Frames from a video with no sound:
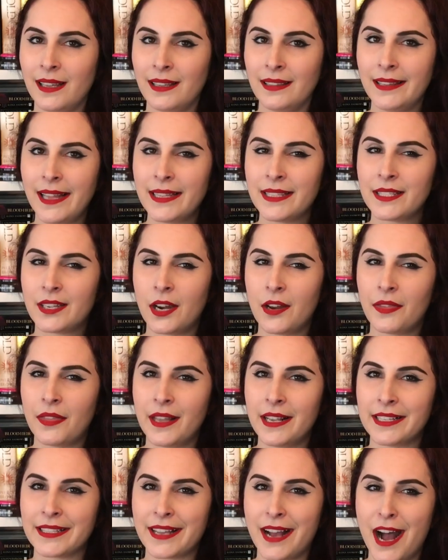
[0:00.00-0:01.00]
Let's start
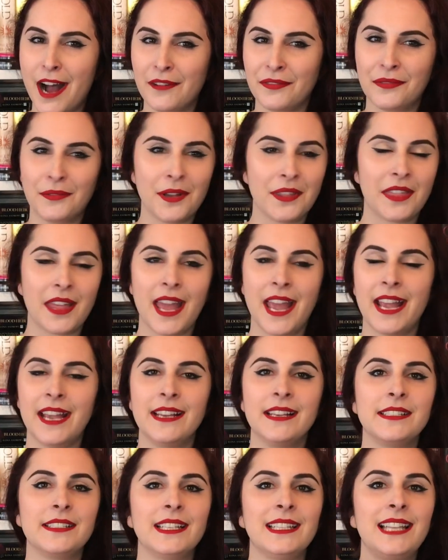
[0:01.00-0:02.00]
things off with
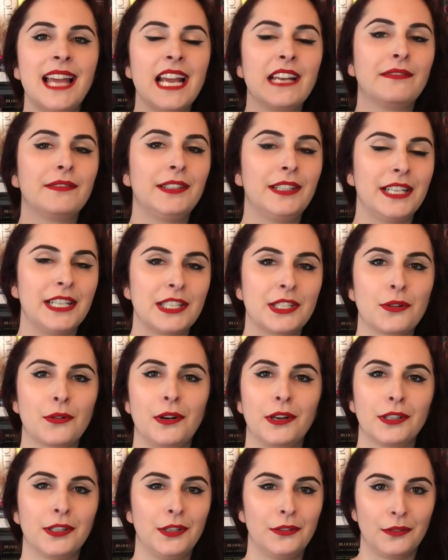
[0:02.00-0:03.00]
a delightful
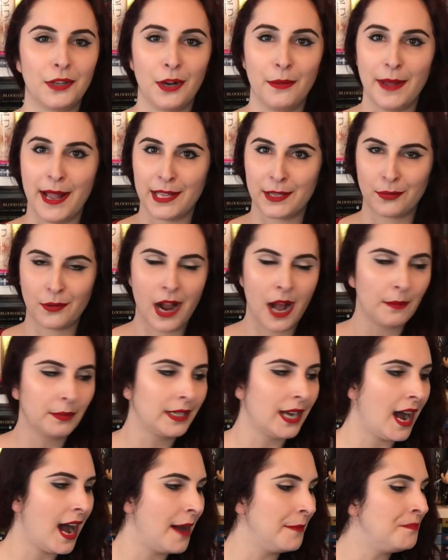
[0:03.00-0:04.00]
historical romance
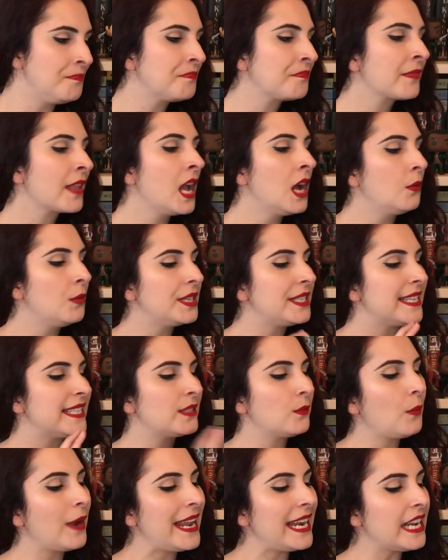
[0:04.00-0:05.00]
rom-com, which
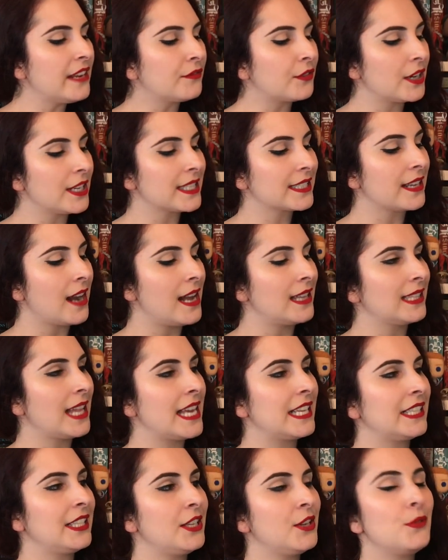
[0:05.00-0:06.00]
is Waiting for a Scot
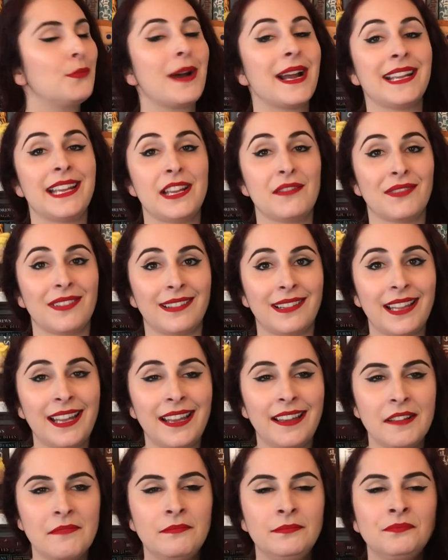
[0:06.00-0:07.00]
Like You by Eva
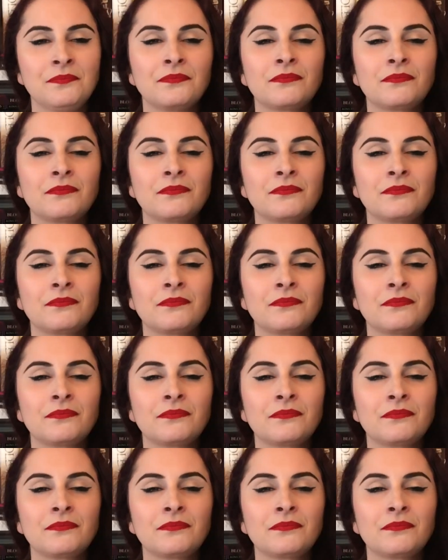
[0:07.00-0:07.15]
Lee.